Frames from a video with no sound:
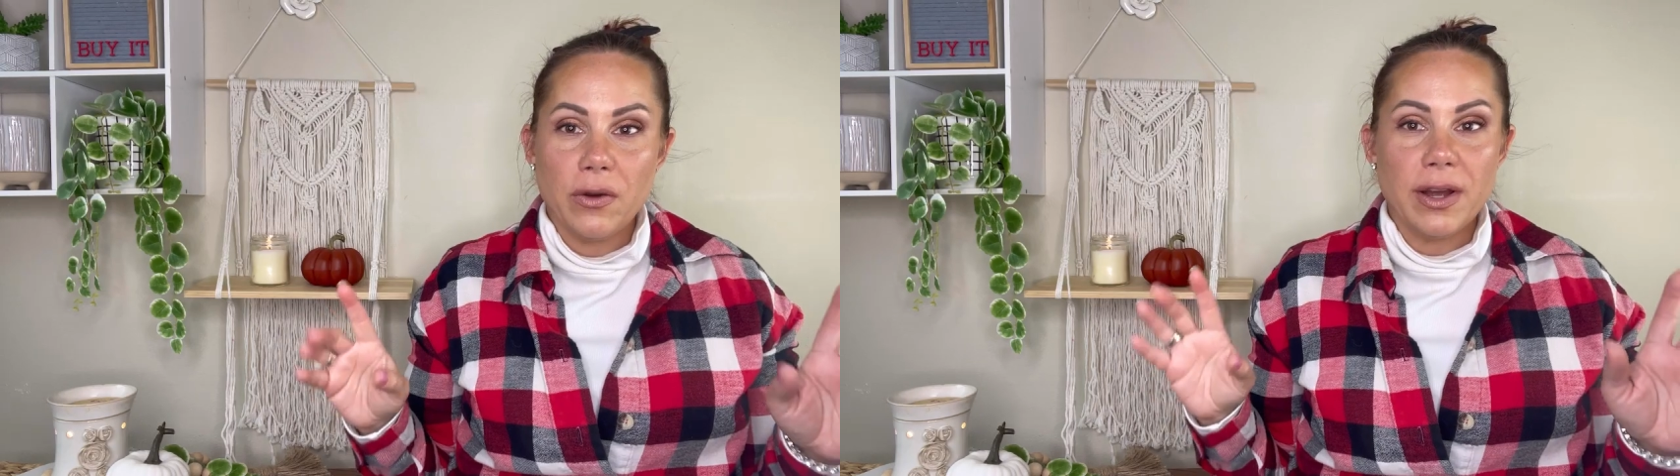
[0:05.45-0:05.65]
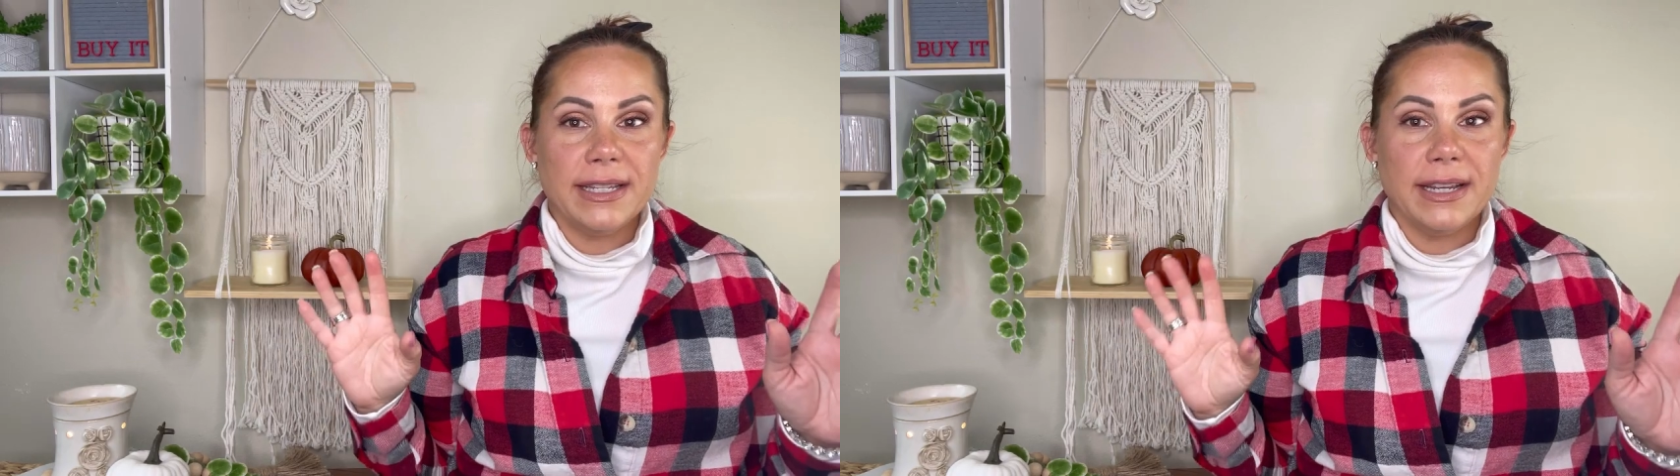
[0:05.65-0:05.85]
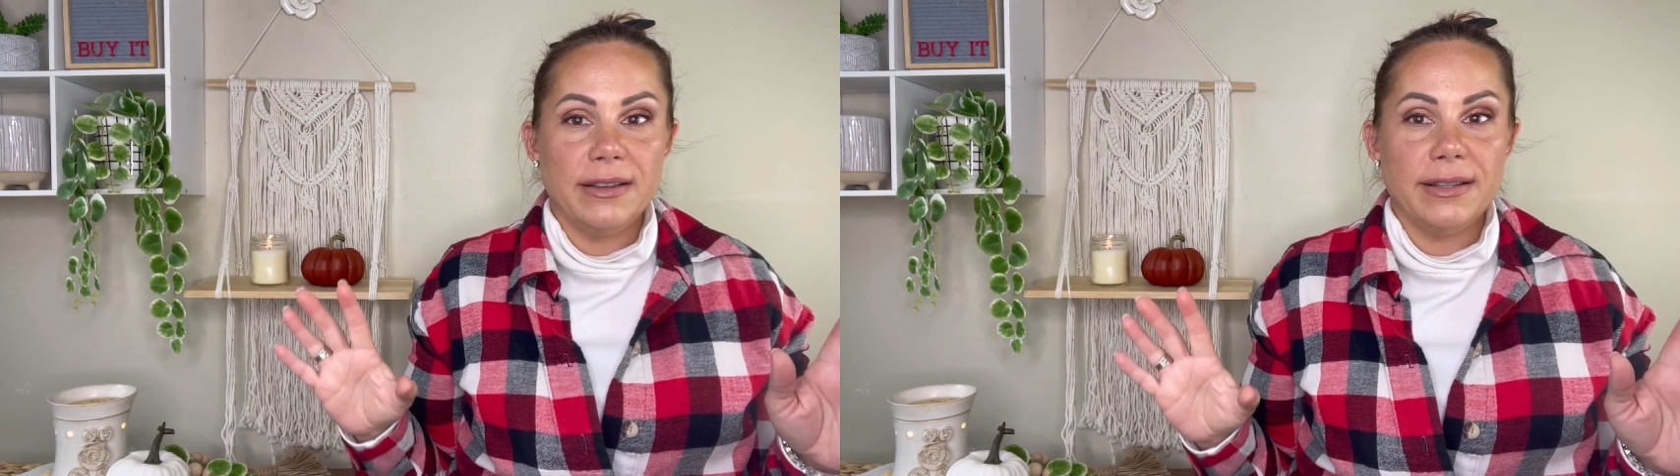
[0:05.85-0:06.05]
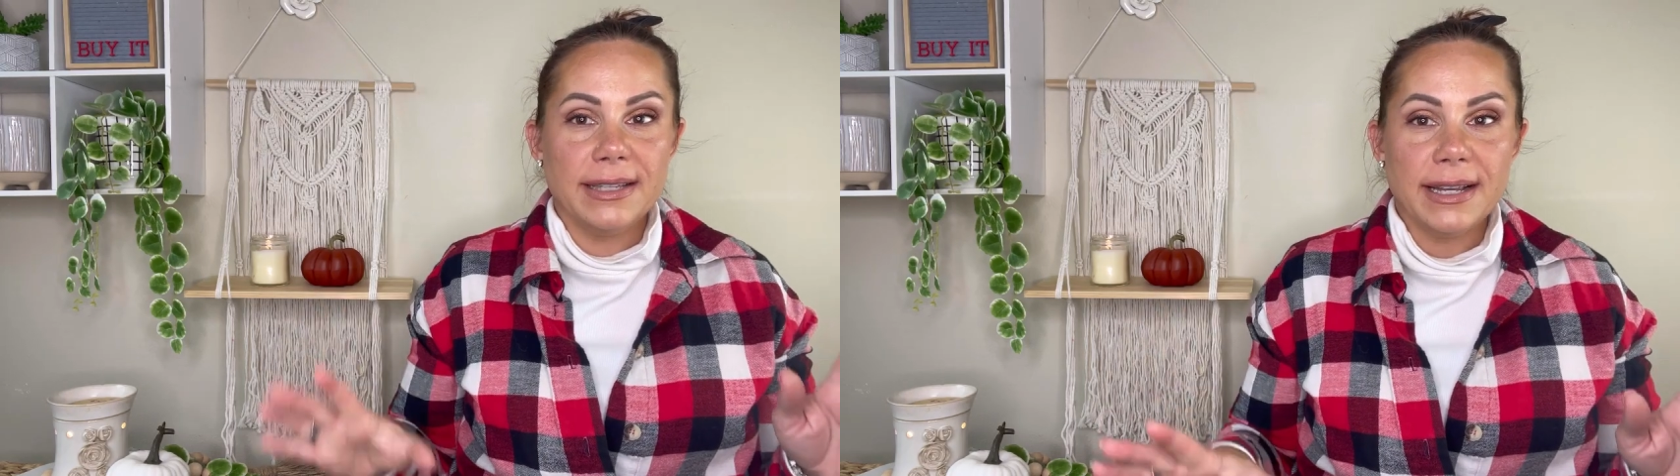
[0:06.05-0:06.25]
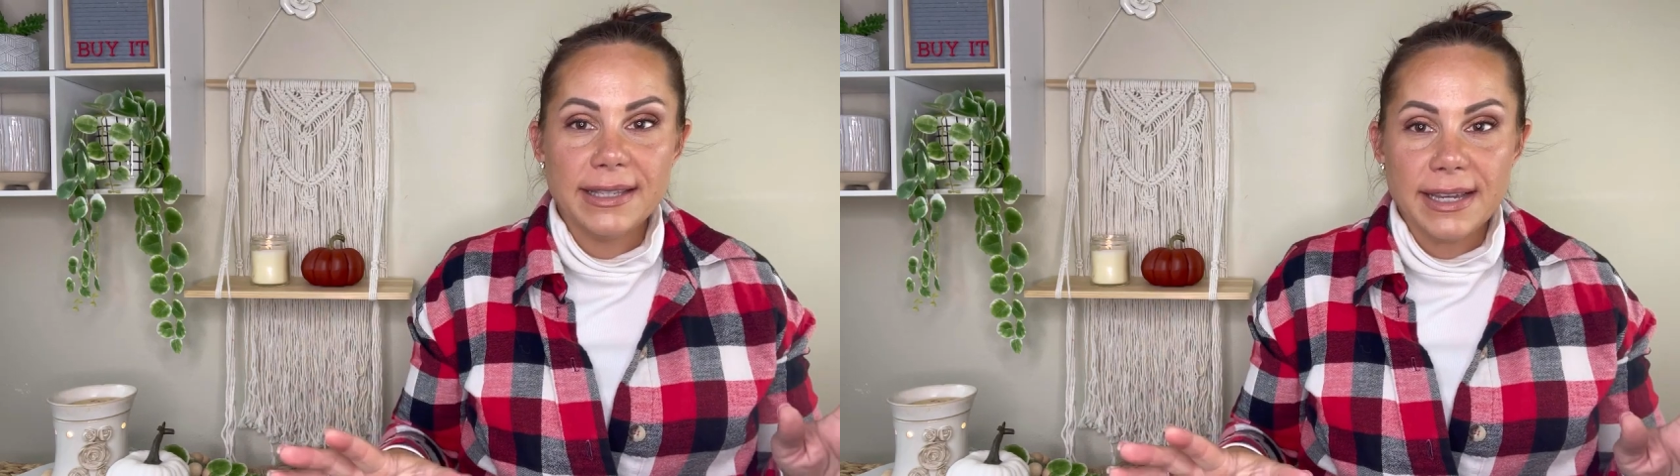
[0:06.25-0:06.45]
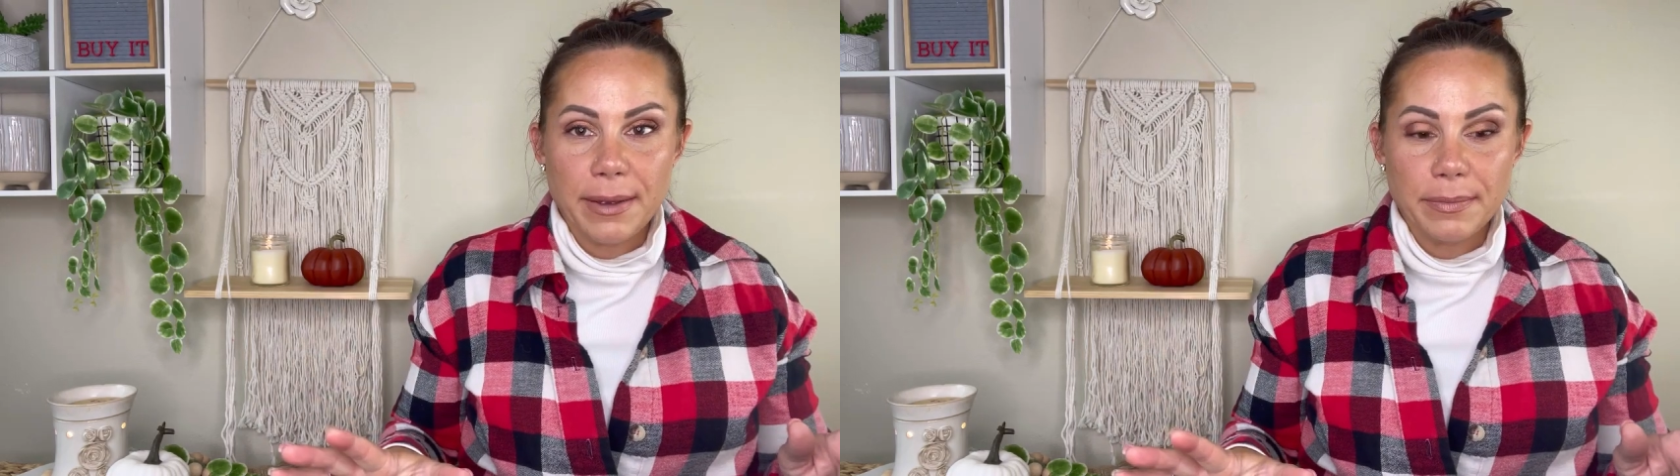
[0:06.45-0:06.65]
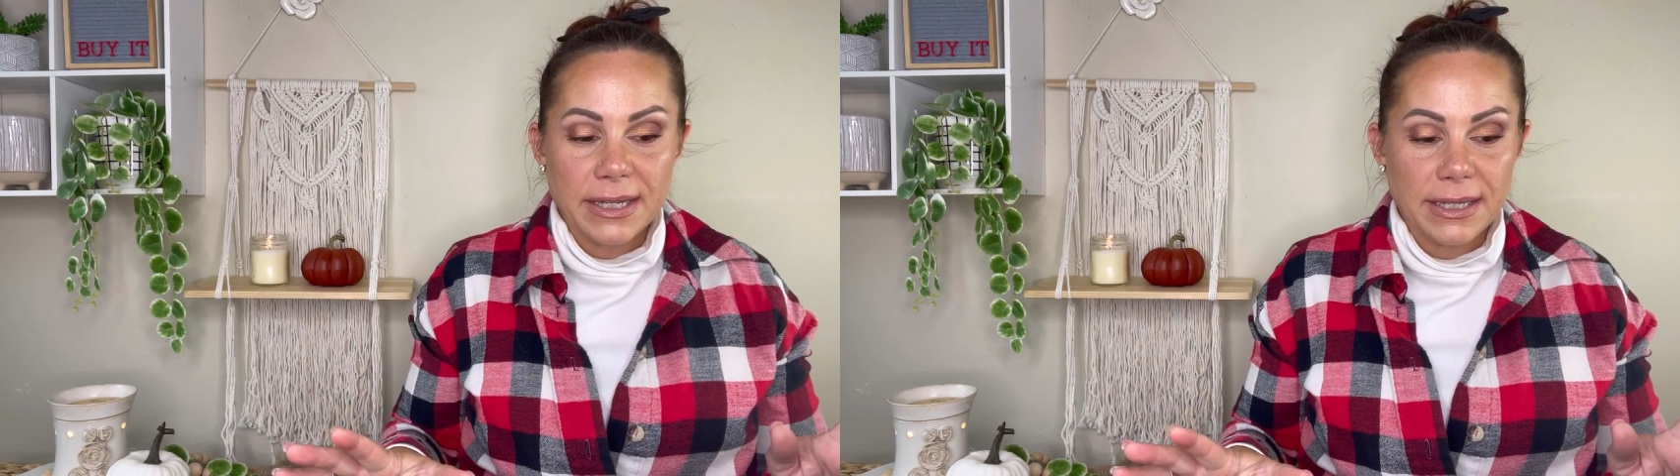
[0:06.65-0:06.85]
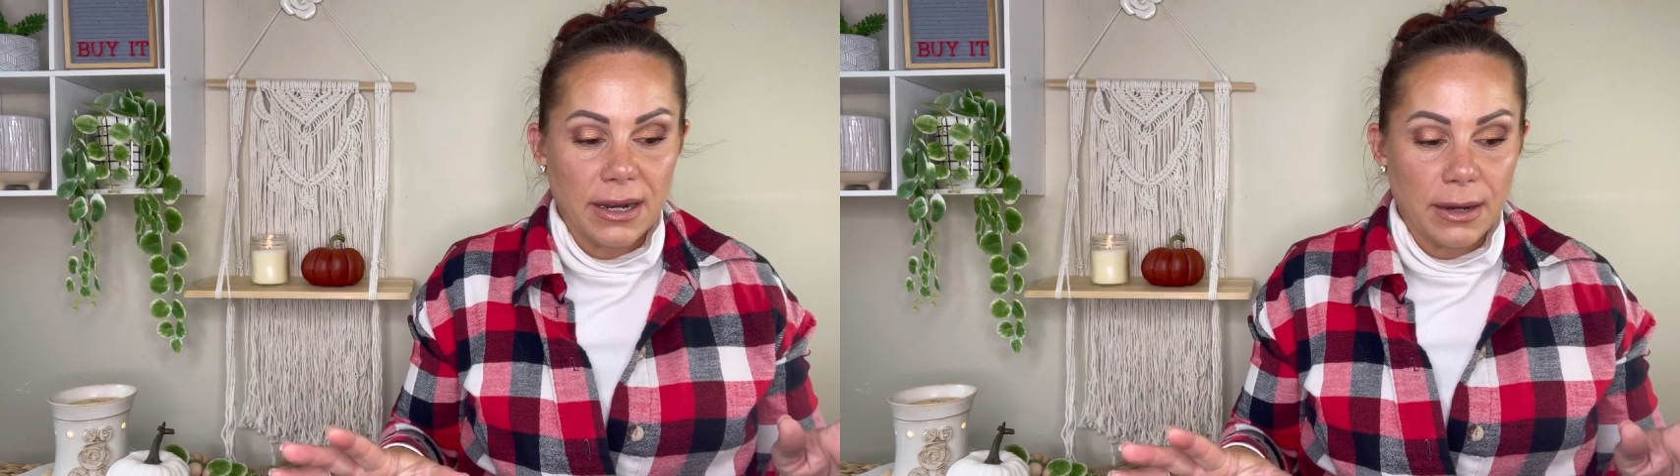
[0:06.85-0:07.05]
I did Scentsy
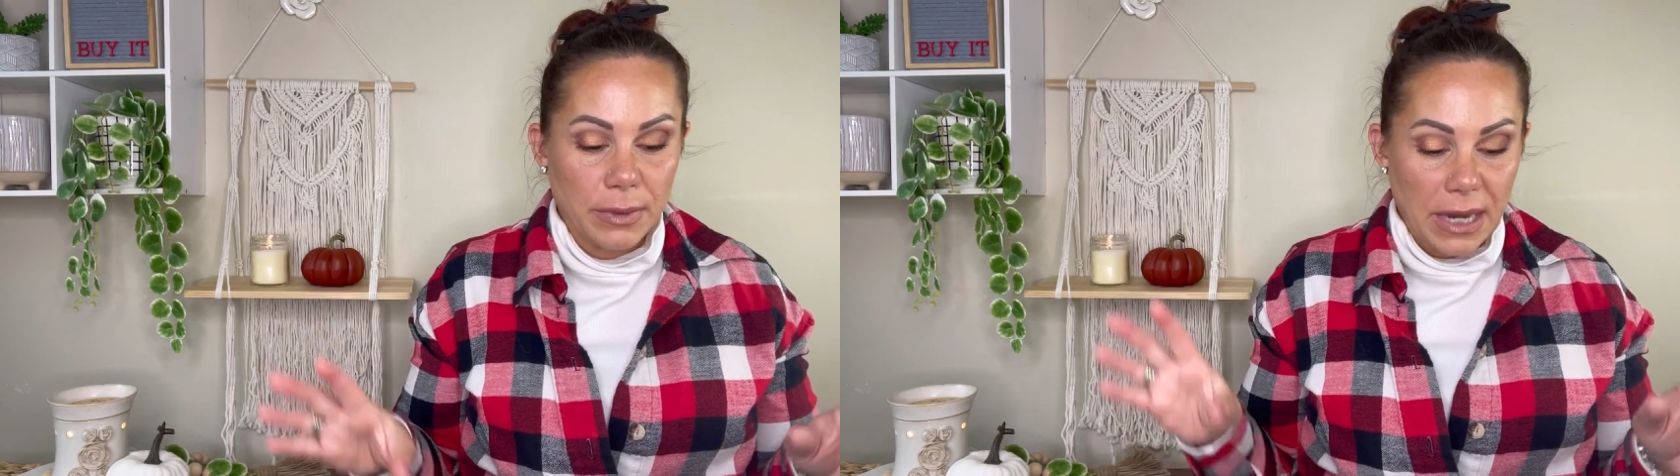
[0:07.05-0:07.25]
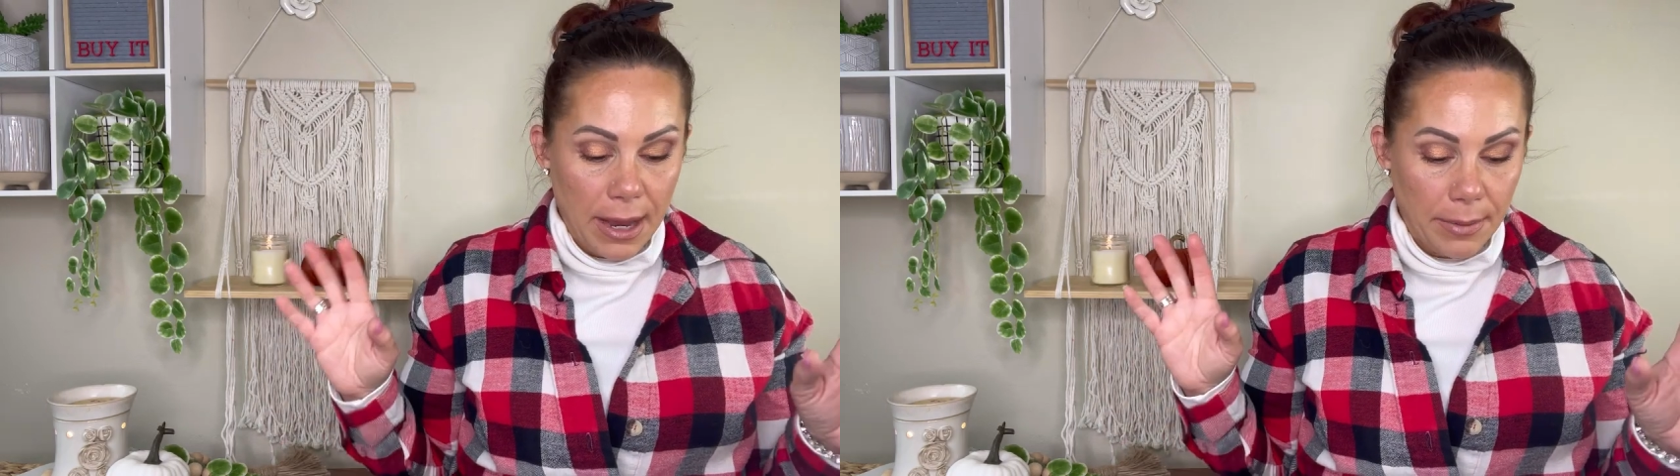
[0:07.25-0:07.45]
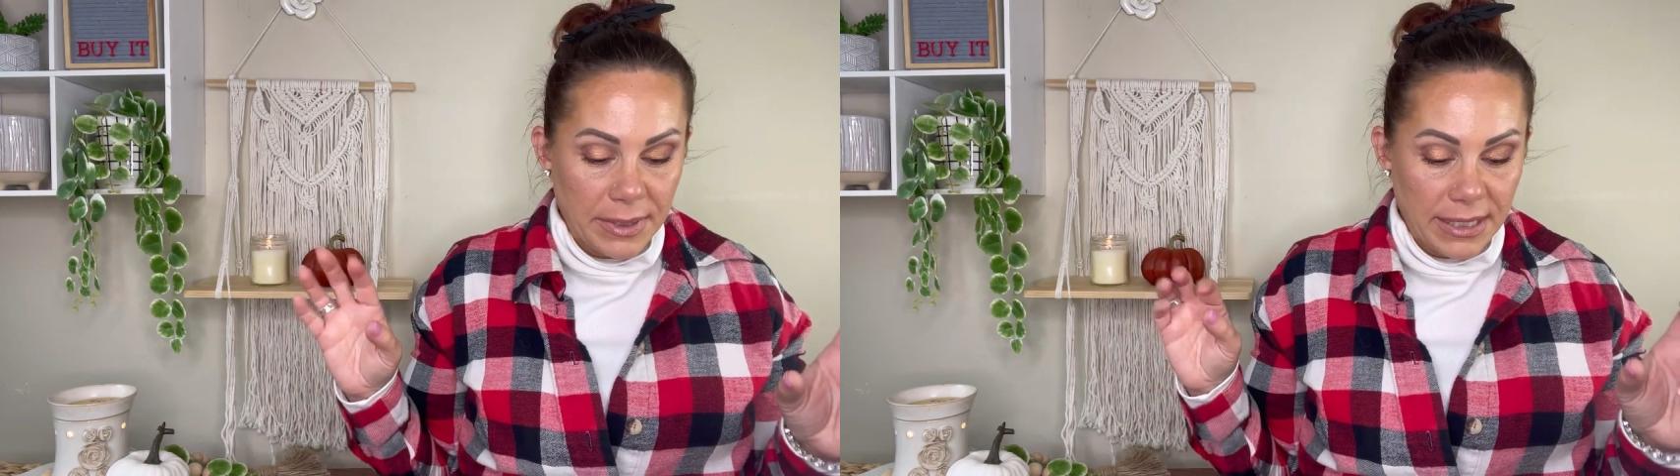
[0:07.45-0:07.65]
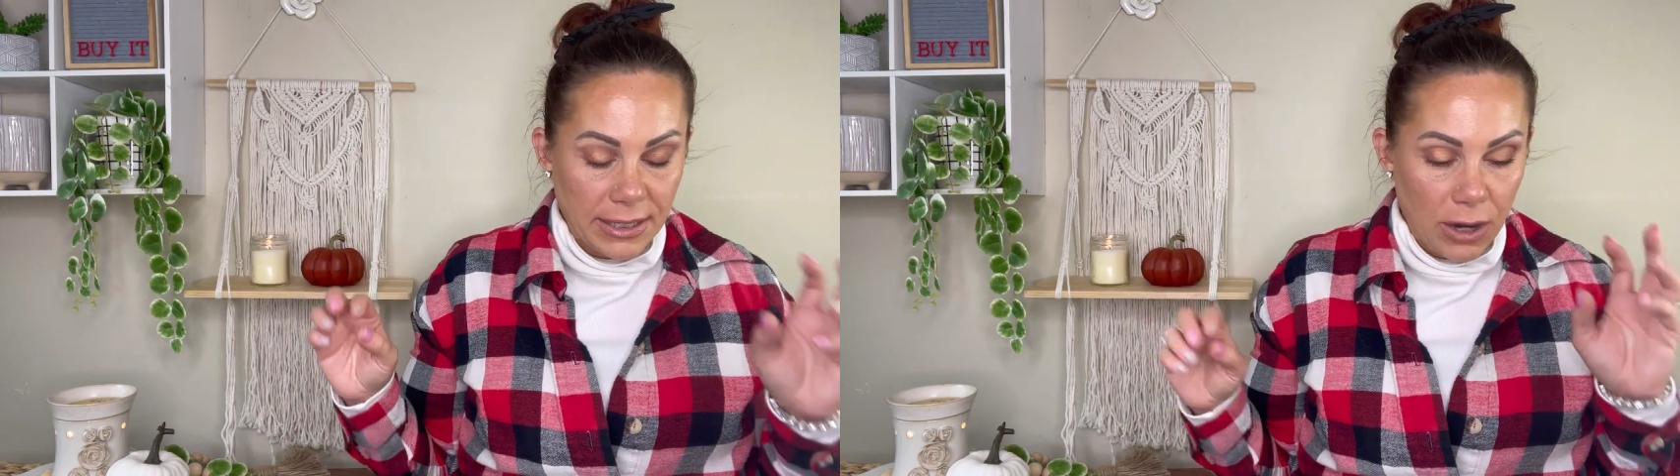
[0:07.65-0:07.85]
empties and I'm, empties.